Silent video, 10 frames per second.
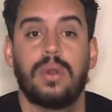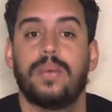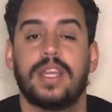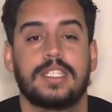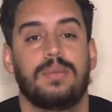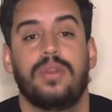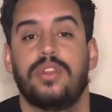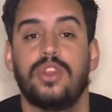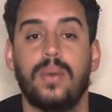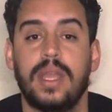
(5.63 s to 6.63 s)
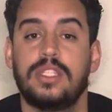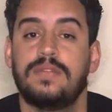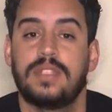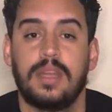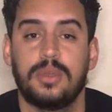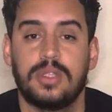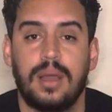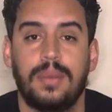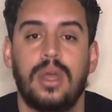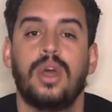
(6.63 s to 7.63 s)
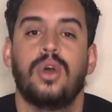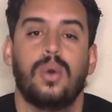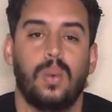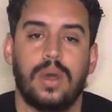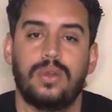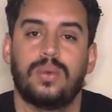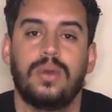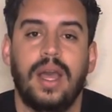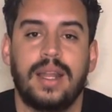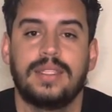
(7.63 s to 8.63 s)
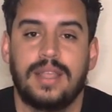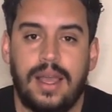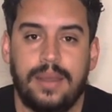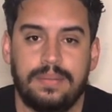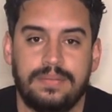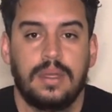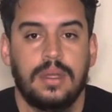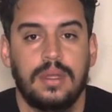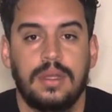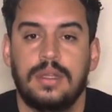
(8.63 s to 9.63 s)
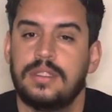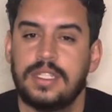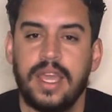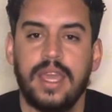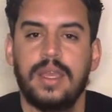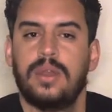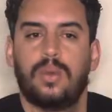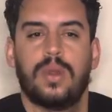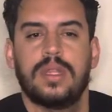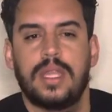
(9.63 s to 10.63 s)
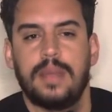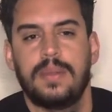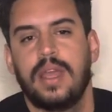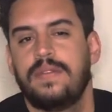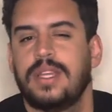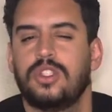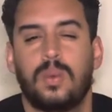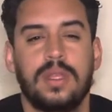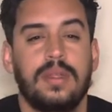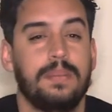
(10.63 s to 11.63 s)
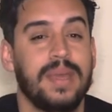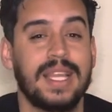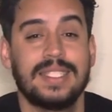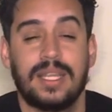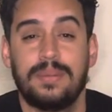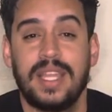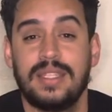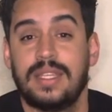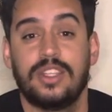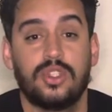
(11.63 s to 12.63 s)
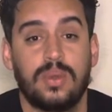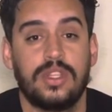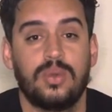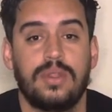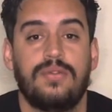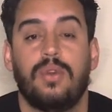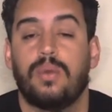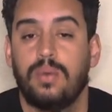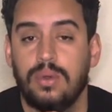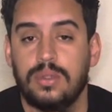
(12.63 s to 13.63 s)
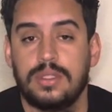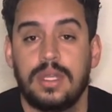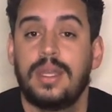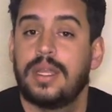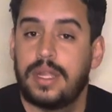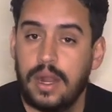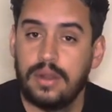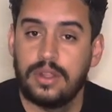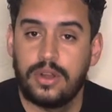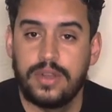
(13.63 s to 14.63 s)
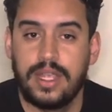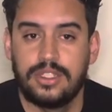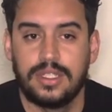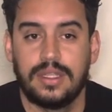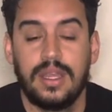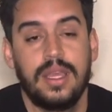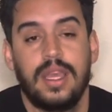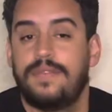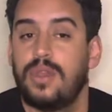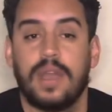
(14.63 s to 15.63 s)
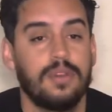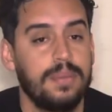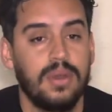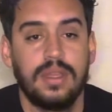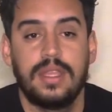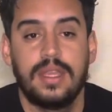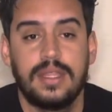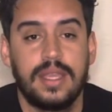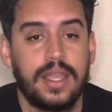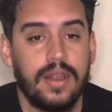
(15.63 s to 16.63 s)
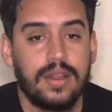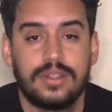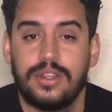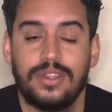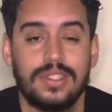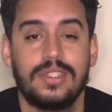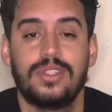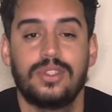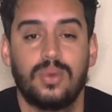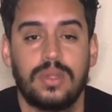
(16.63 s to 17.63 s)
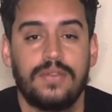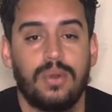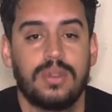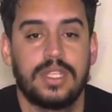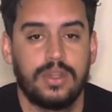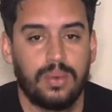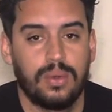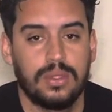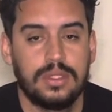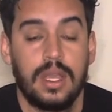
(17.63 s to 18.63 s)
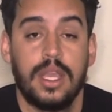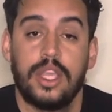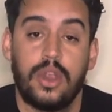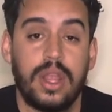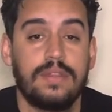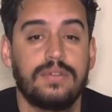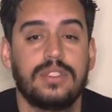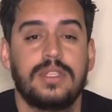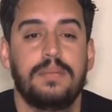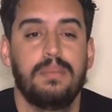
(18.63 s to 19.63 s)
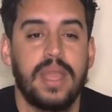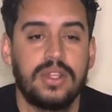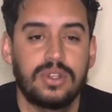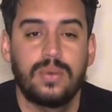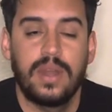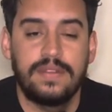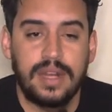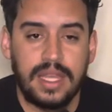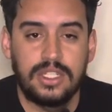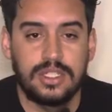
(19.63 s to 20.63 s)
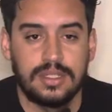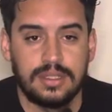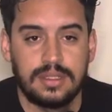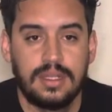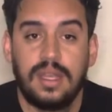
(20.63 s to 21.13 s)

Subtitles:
where we explore the new age of tabletop, one rule at a time. Today, we're deep diving into one of the biggest updates in the 2024 rules, character creation. If you ever built a D&D character using the 2014 rules, you're in for some major revelations.